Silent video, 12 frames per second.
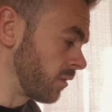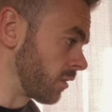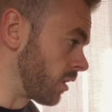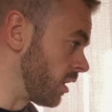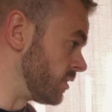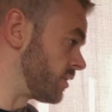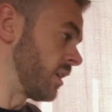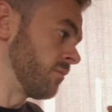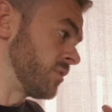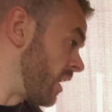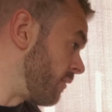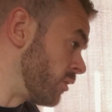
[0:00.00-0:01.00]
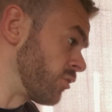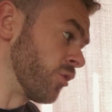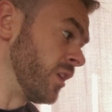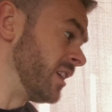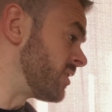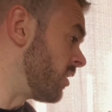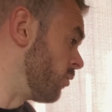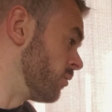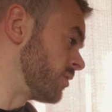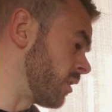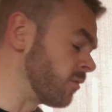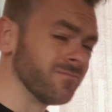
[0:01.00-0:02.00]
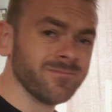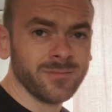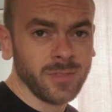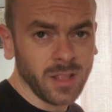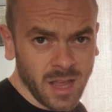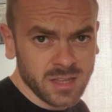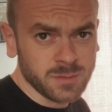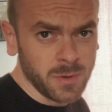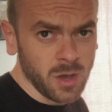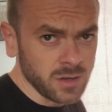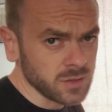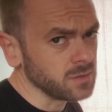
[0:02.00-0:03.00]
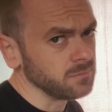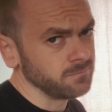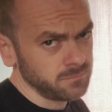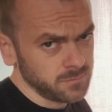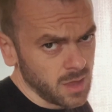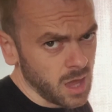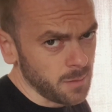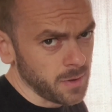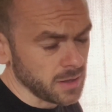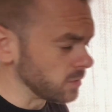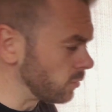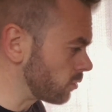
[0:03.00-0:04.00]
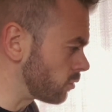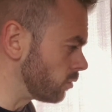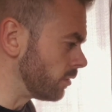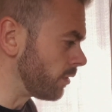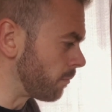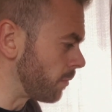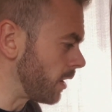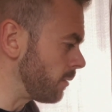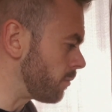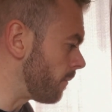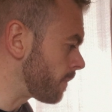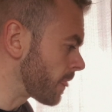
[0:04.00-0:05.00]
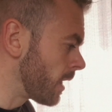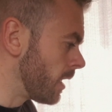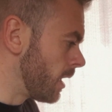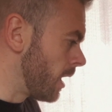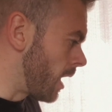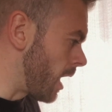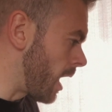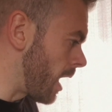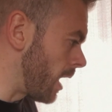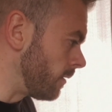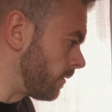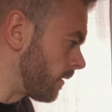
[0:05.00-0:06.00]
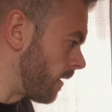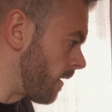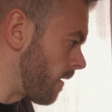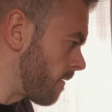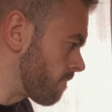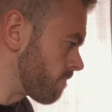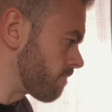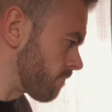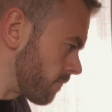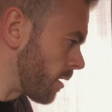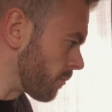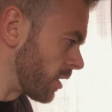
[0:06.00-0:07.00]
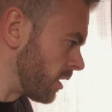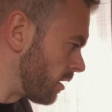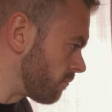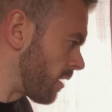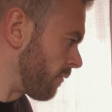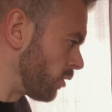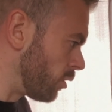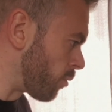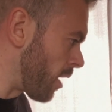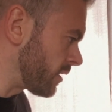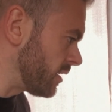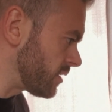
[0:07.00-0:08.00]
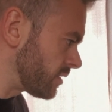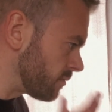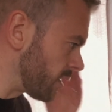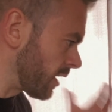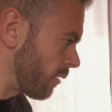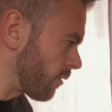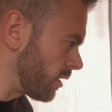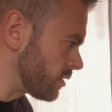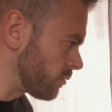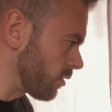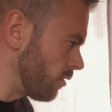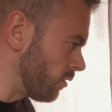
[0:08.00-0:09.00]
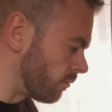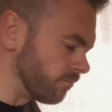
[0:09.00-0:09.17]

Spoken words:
because I'm saving the trees, and also, let's be honest, iPads look cooler than paper. And I'm gonna have a little practice and then get ready to record.